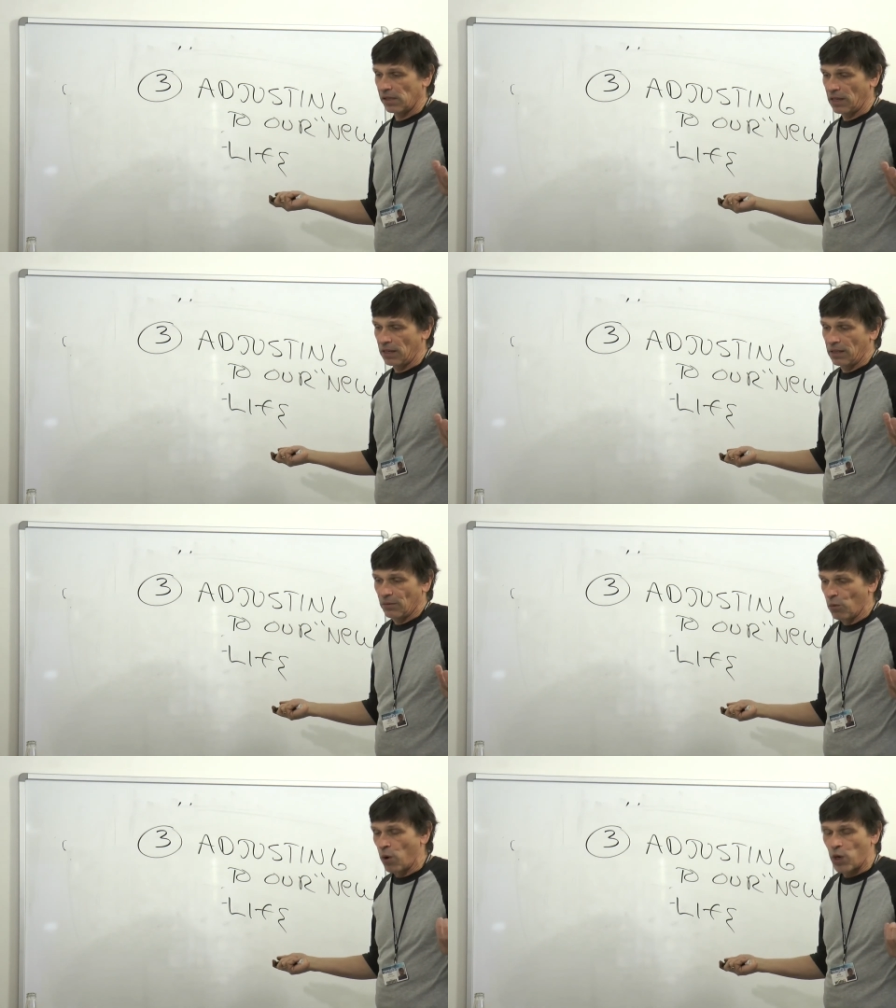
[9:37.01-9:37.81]
uh,
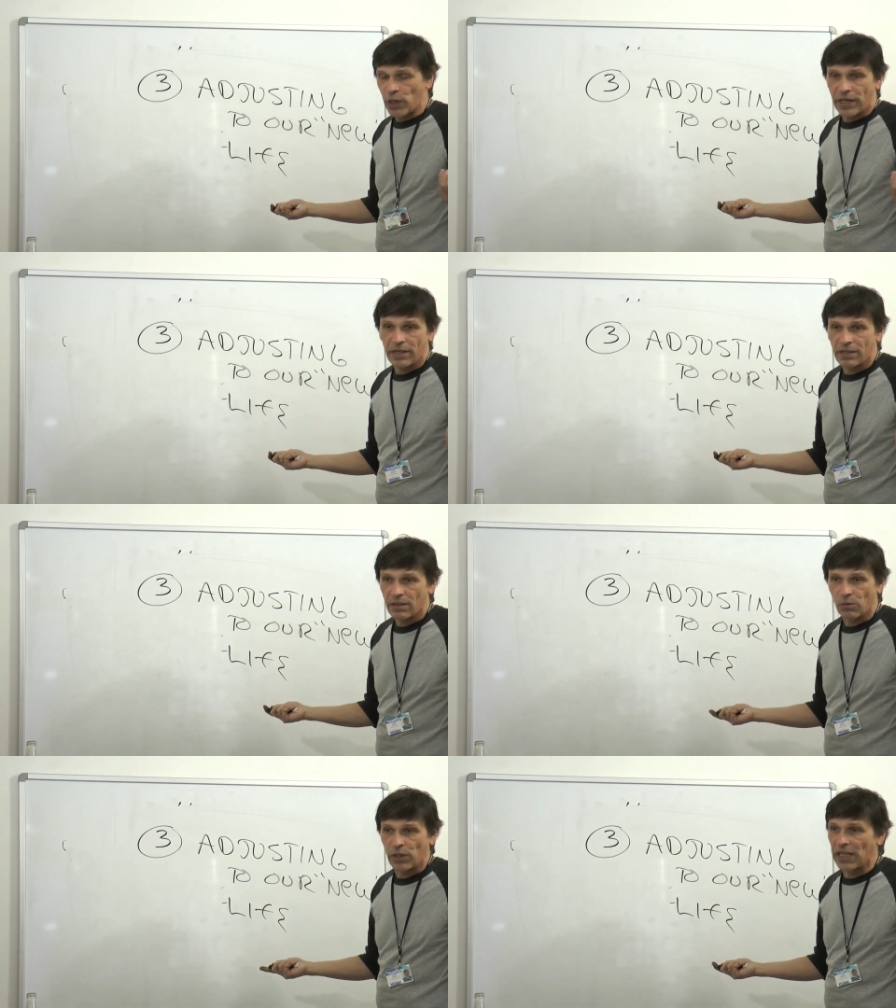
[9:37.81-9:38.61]
work,
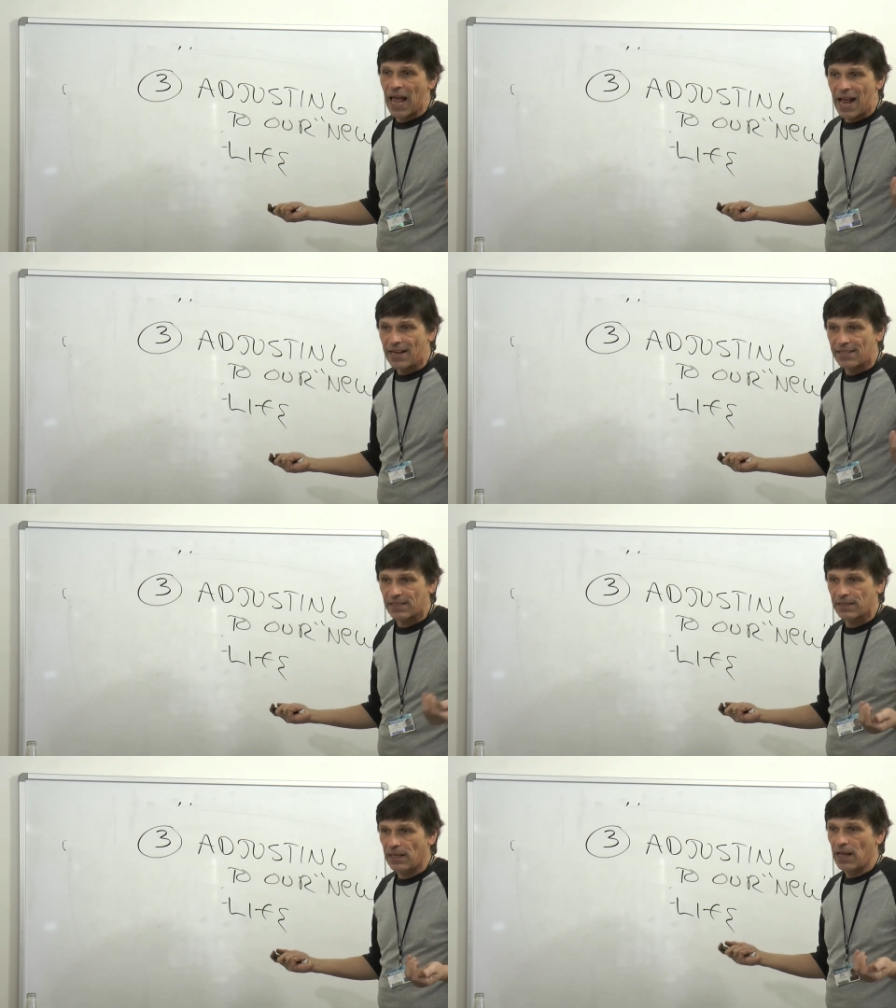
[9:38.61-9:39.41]

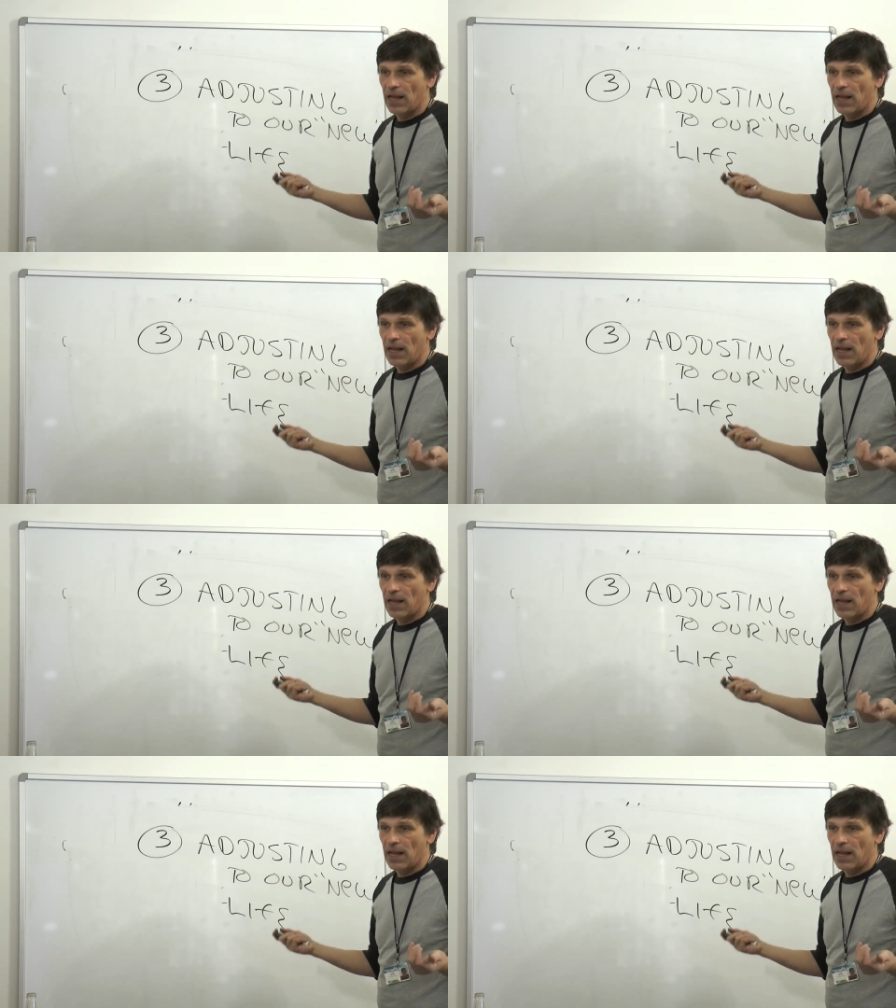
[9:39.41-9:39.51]
relax,